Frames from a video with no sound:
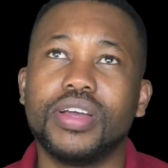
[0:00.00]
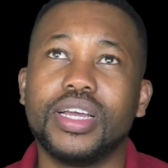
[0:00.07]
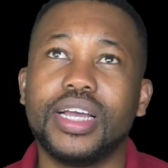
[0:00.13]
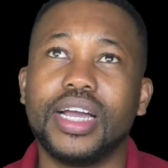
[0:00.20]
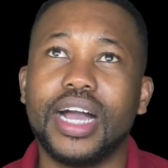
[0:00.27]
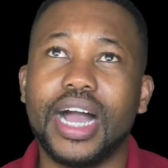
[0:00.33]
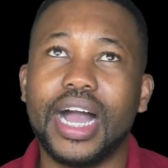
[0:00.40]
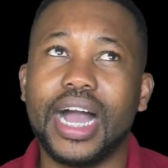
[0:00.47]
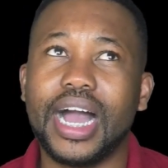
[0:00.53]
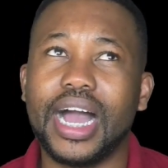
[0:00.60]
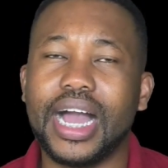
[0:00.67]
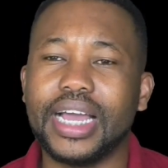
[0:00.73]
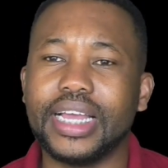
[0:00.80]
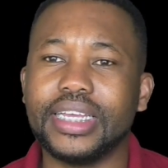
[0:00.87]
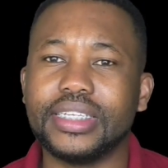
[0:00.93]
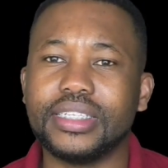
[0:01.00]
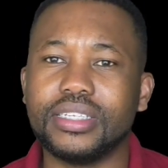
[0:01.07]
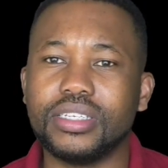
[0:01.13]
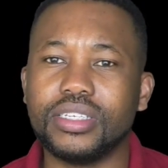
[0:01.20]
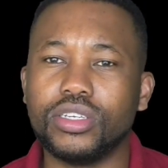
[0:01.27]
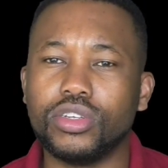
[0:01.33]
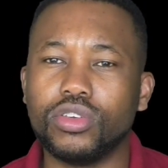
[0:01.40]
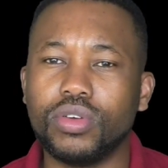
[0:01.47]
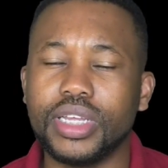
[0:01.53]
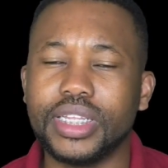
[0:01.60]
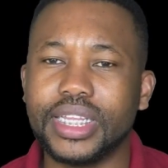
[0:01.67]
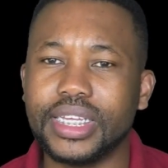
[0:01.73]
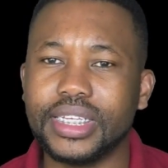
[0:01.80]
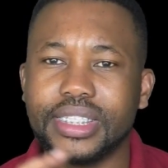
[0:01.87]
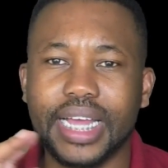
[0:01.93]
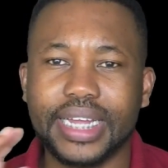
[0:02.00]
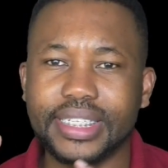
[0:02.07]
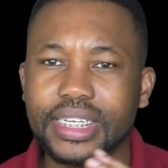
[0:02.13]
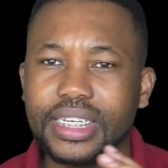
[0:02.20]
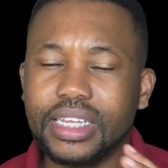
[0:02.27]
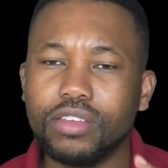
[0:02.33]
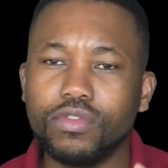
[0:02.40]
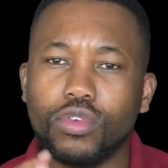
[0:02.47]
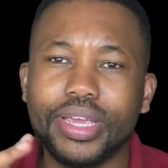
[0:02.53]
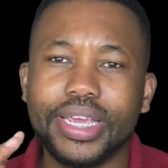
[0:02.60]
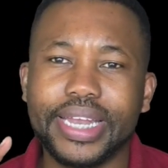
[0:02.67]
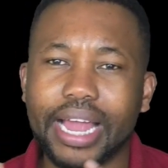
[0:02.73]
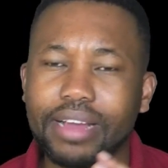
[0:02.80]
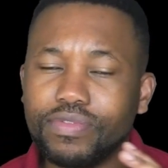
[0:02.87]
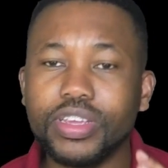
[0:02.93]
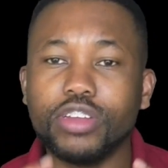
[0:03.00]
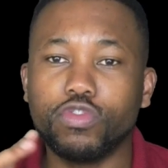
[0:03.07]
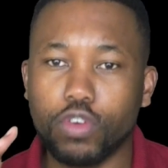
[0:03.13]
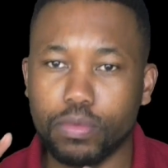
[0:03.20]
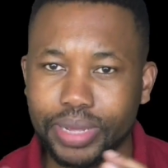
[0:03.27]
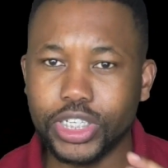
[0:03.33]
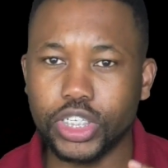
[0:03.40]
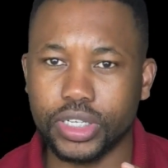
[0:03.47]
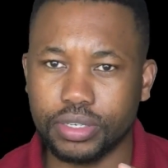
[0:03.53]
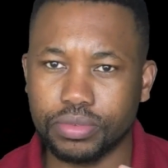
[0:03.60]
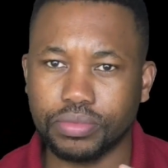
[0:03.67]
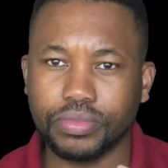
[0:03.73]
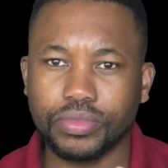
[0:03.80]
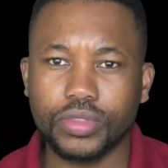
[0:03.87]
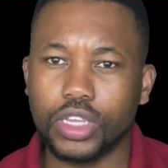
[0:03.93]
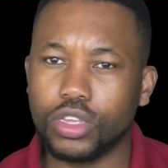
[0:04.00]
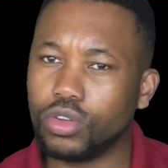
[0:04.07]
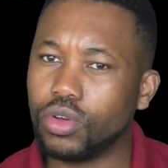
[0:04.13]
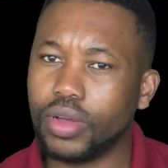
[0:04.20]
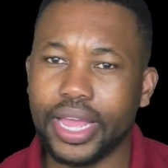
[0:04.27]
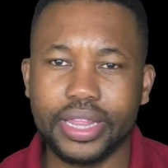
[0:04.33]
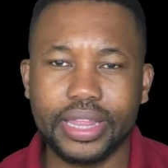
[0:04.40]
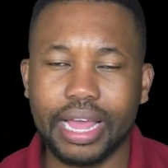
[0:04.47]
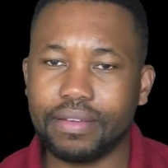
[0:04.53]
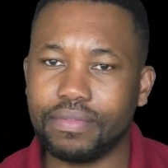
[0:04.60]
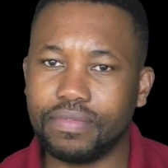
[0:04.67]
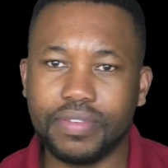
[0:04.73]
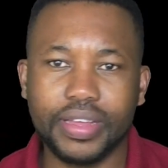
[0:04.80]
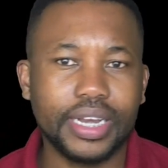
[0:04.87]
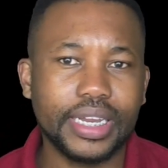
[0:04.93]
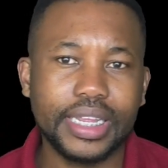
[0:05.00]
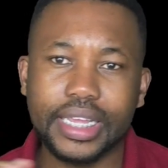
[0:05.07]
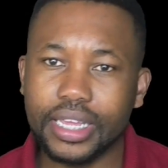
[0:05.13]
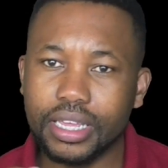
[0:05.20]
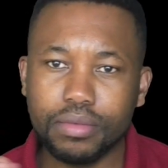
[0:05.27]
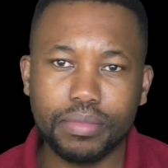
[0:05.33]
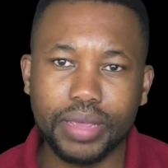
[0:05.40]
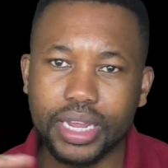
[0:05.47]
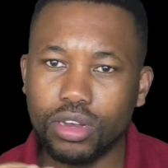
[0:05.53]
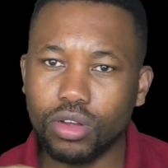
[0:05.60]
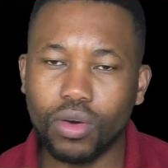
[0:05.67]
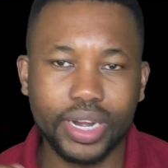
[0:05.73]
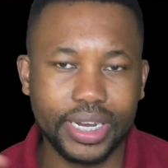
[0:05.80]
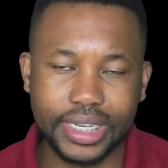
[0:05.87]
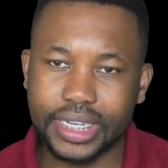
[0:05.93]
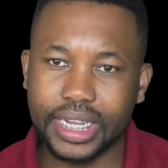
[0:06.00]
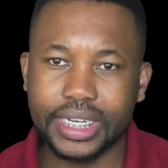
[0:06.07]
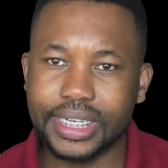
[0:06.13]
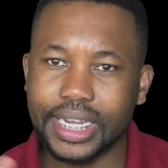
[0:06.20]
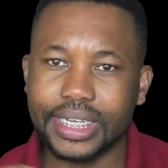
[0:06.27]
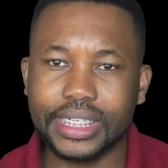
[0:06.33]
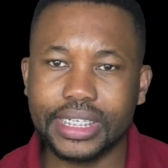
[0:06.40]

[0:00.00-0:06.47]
it doesn't give you enough information, you know, and they're very email orientated.